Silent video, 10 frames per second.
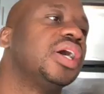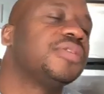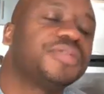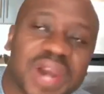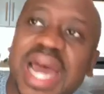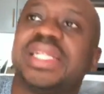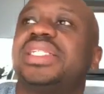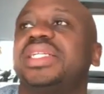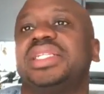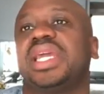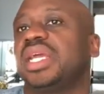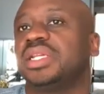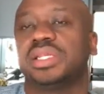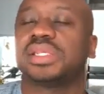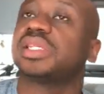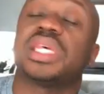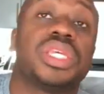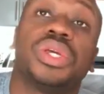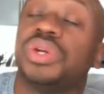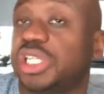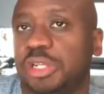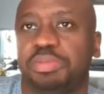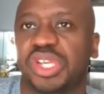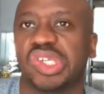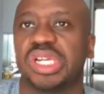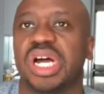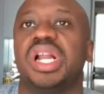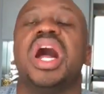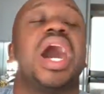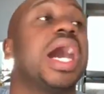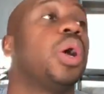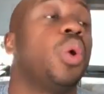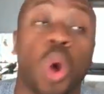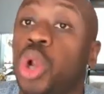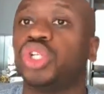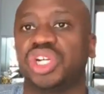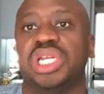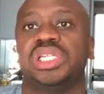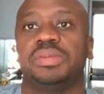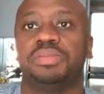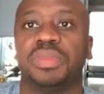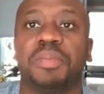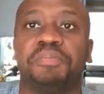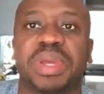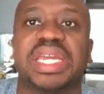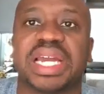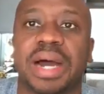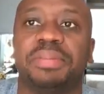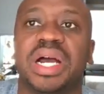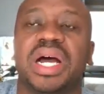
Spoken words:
flight attendants, the security personnel are all trained in picking up